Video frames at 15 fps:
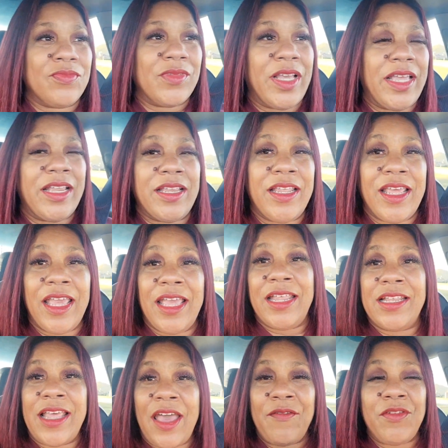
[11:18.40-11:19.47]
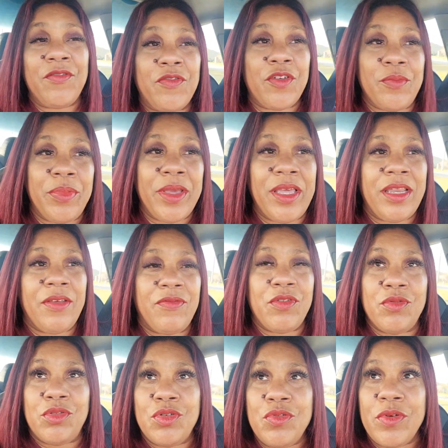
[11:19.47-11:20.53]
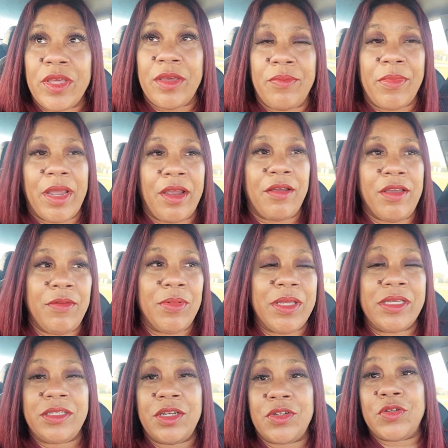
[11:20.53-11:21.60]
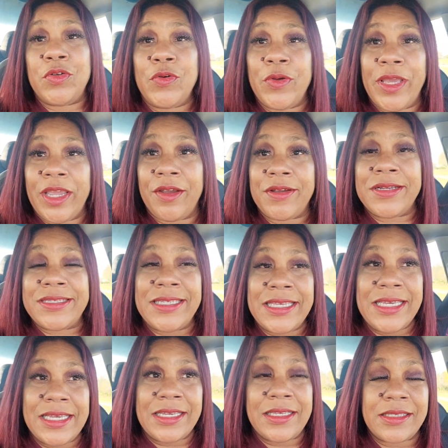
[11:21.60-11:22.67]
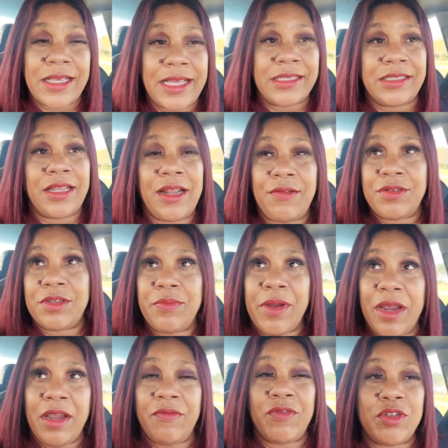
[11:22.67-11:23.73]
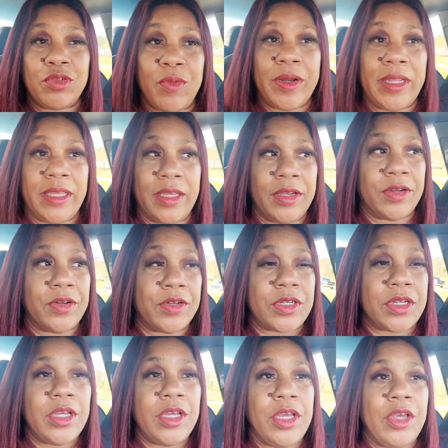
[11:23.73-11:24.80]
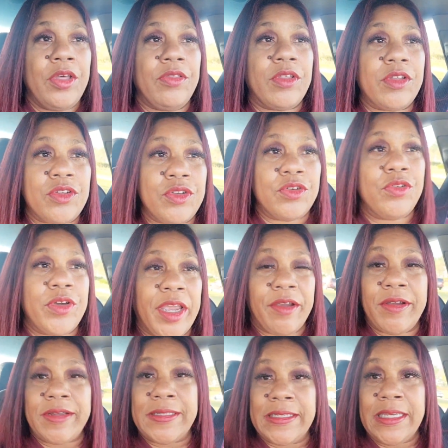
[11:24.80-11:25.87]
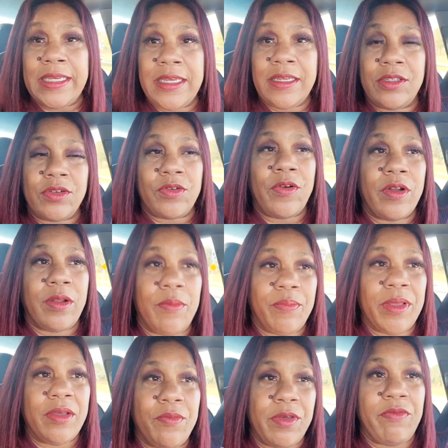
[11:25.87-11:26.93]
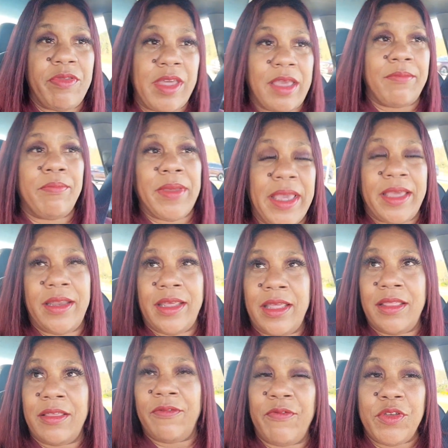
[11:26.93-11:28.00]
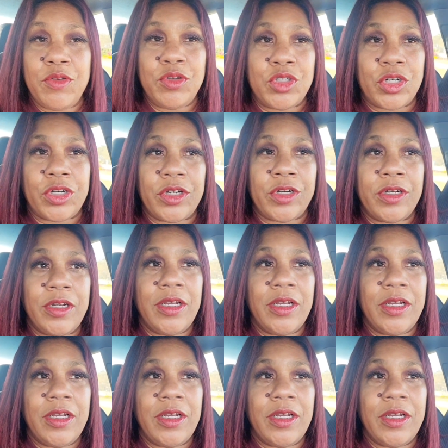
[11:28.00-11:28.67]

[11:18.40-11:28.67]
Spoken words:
And heaven forbid if you do get married, because there's no guarantees. I said I was married for 20 years. There's no guarantees you're going to be with that man in the future.